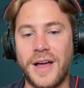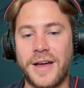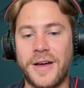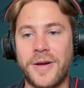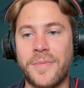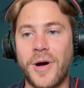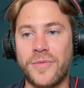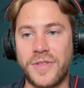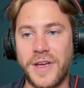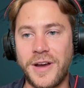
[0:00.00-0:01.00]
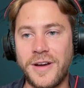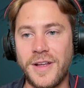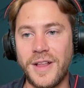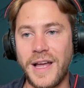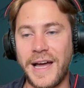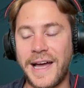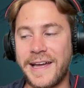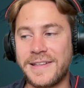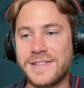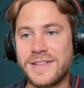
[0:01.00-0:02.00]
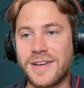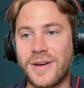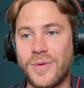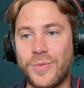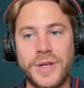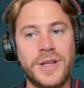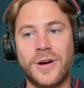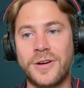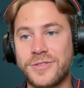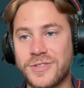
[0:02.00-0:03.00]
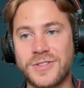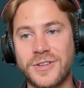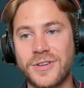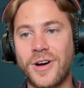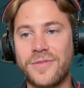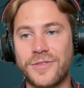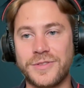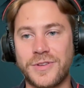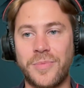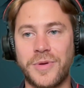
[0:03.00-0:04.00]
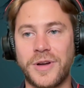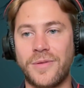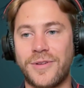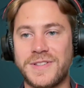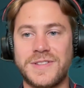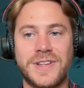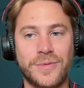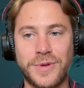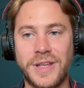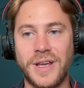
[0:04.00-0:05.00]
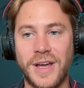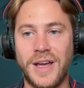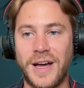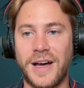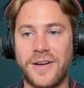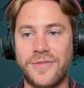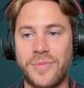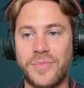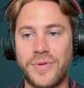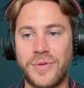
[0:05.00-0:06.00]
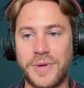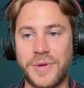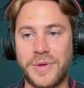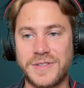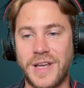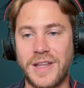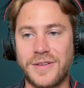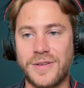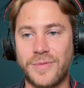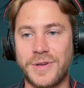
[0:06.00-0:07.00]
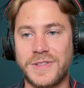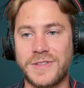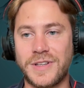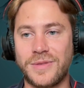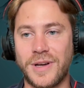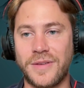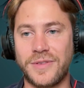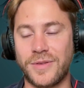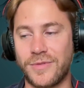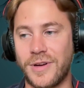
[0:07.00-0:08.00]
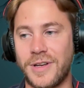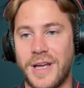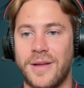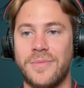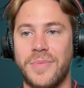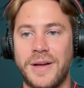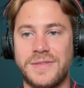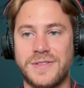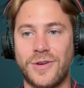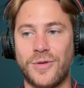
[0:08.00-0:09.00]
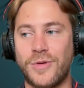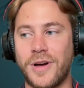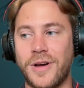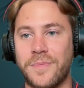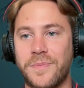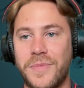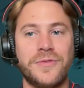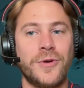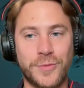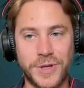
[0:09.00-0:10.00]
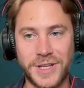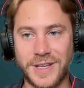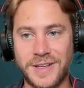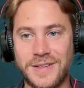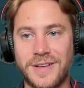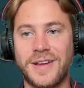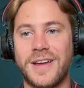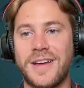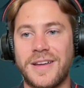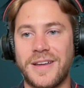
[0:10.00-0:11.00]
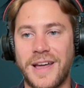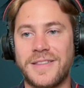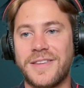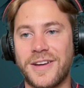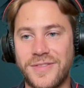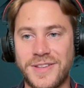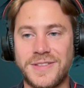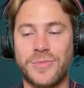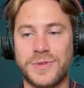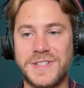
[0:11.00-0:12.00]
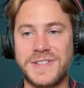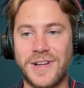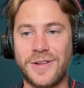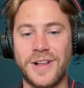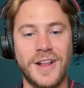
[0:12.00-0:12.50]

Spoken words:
over there. And we are just going to cover the topic of what is it that we have implemented together, what is it that you have done regarding Outbound. So before we kick and dive this in more detail,